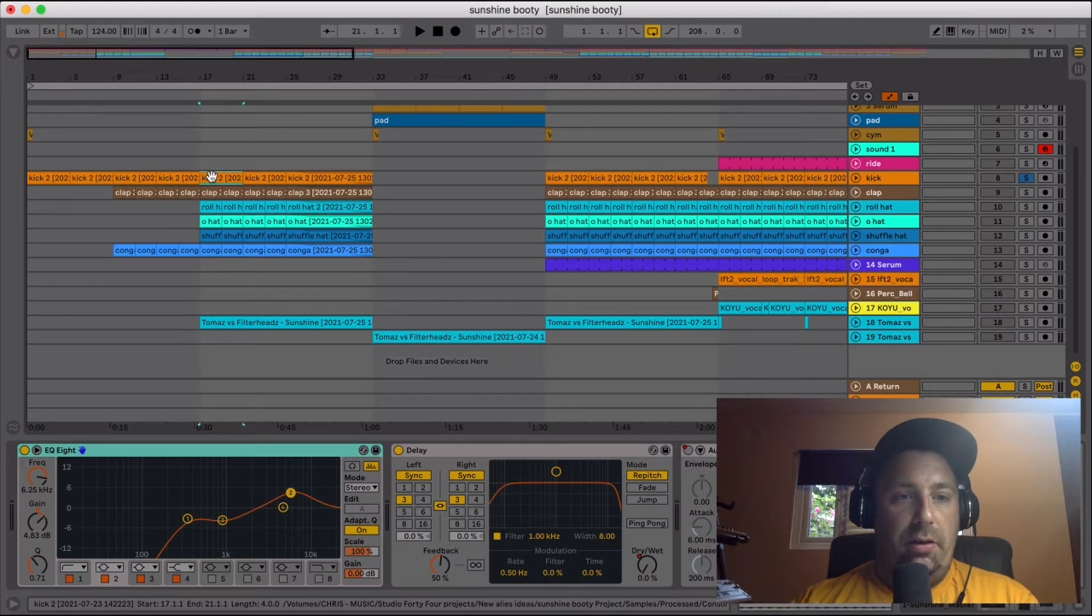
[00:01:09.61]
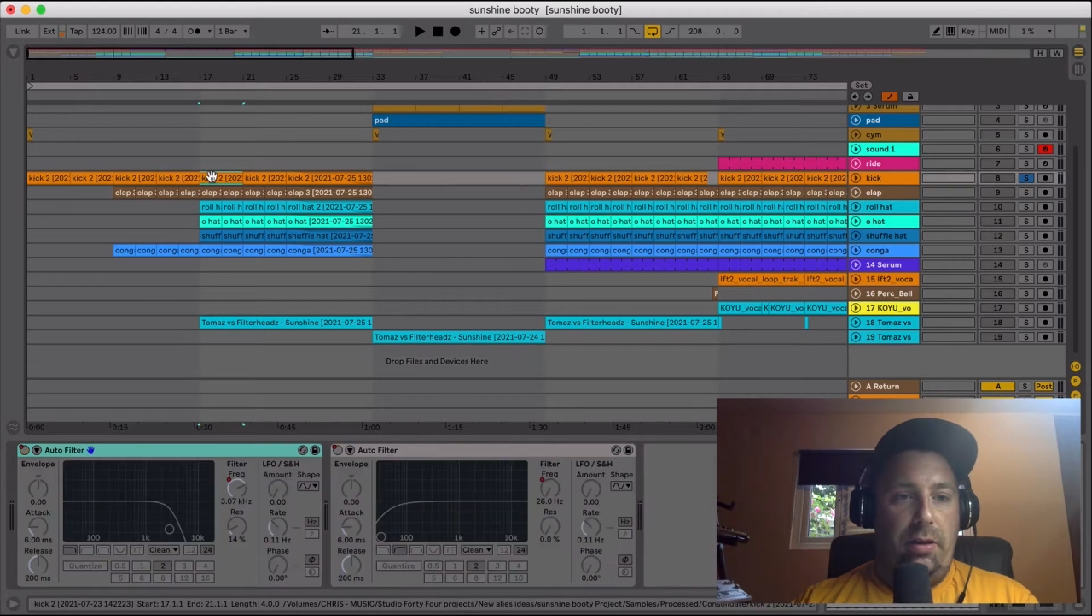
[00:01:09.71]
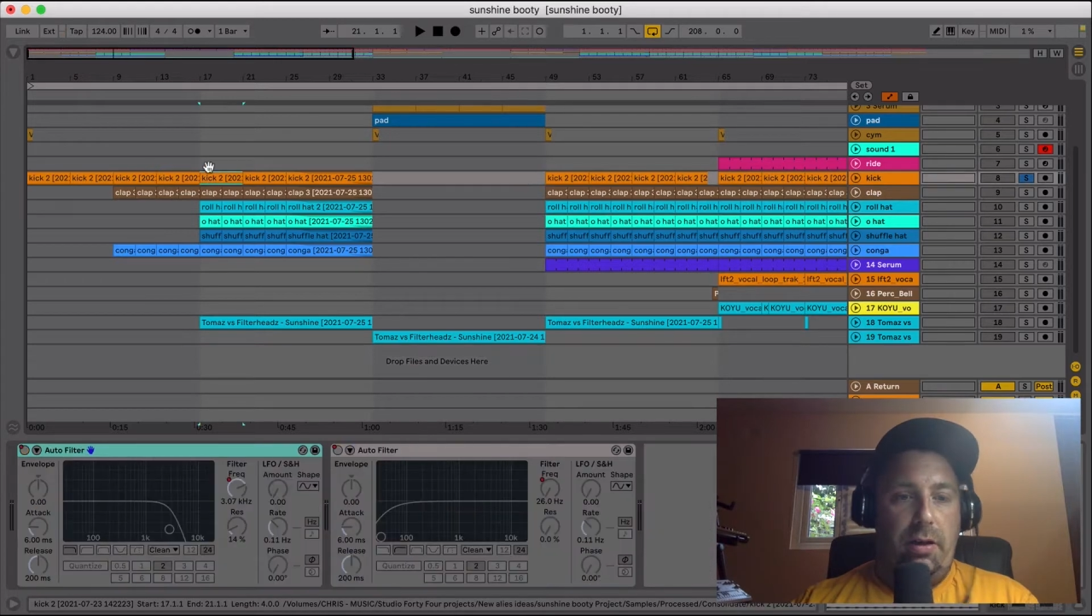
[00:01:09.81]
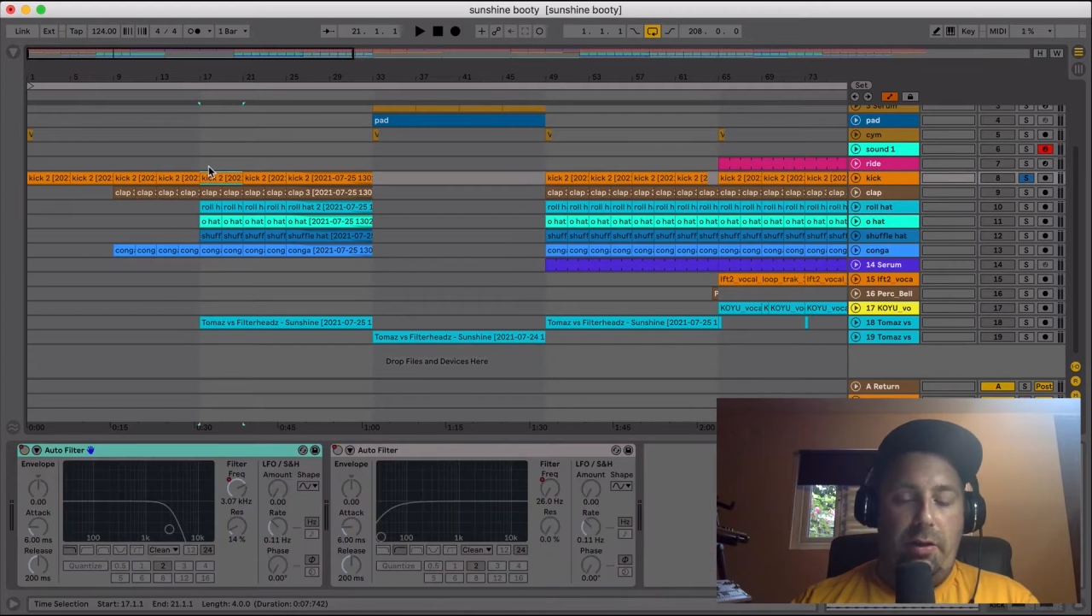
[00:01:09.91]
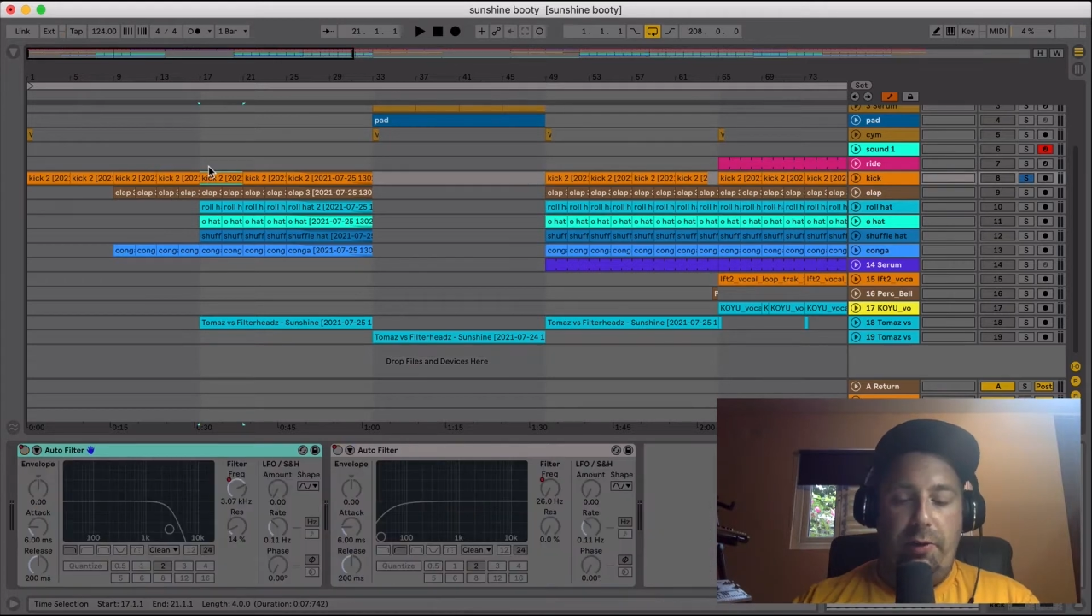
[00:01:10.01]

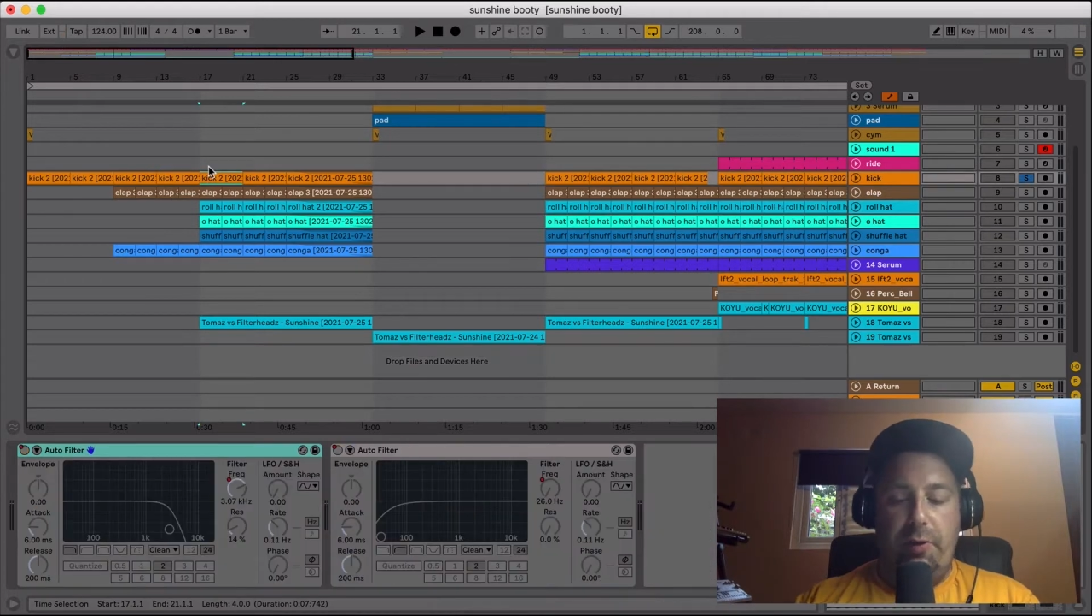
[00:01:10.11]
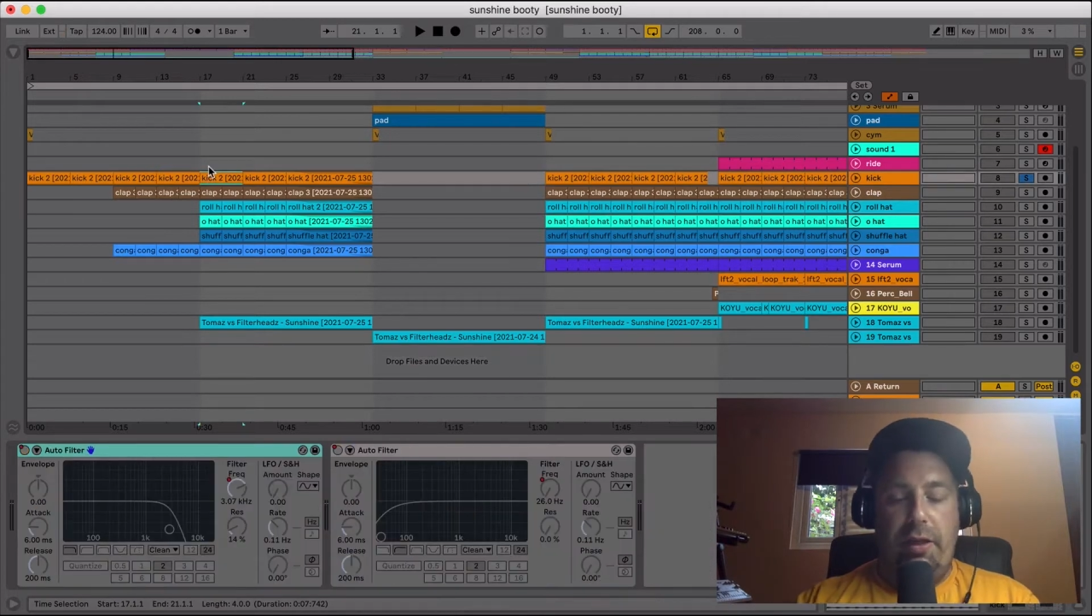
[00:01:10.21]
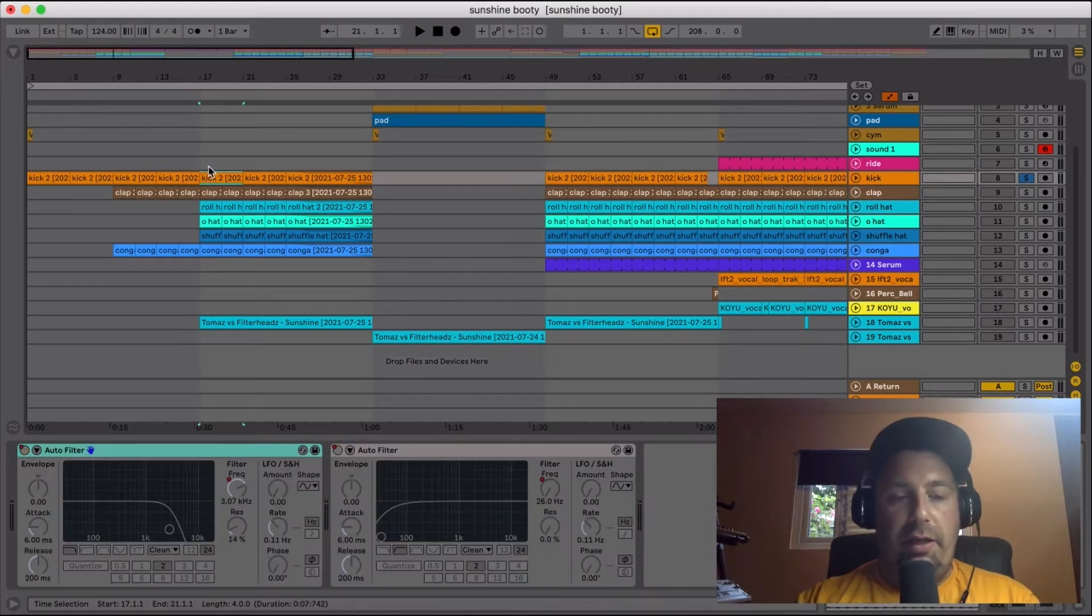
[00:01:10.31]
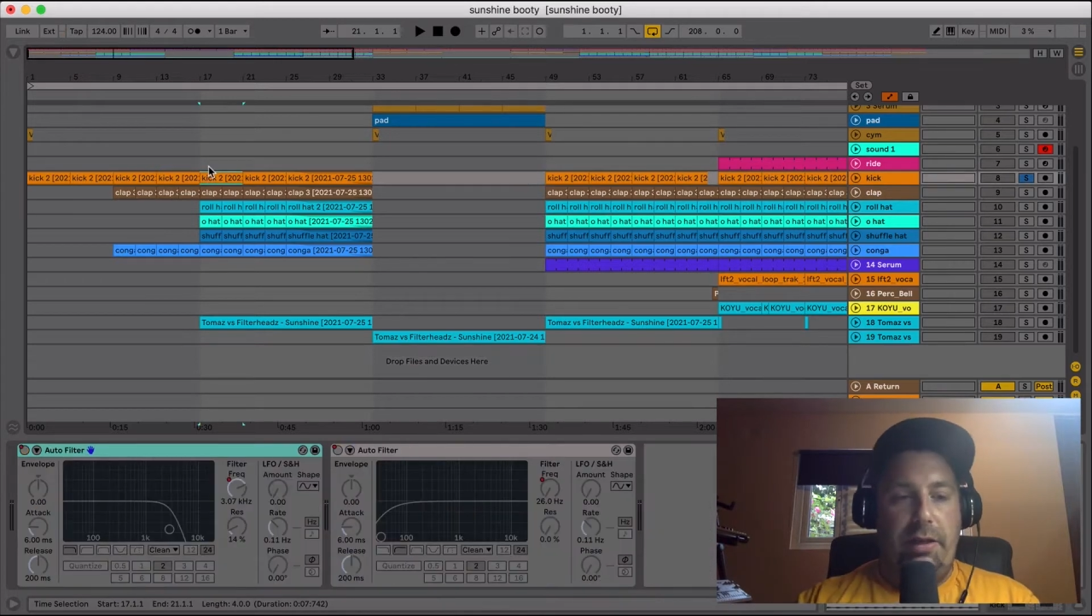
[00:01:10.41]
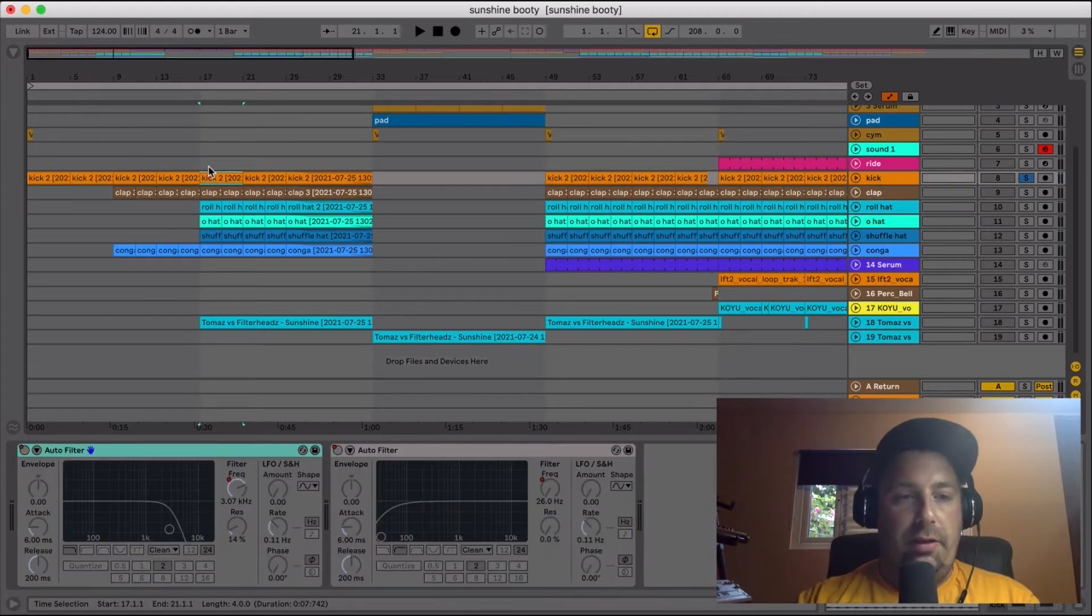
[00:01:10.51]
a nice
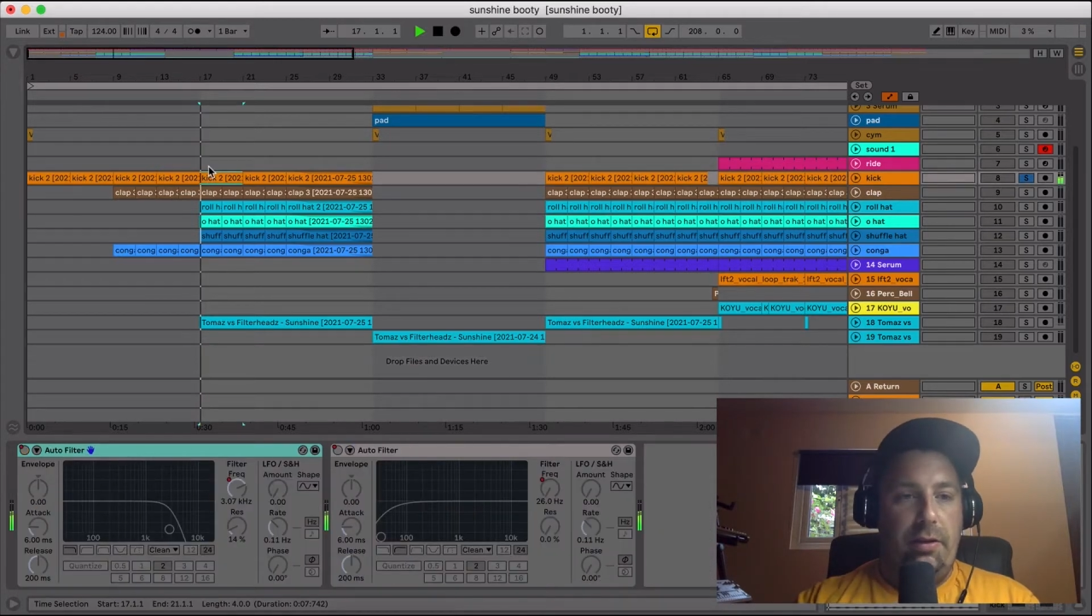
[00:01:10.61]
kick.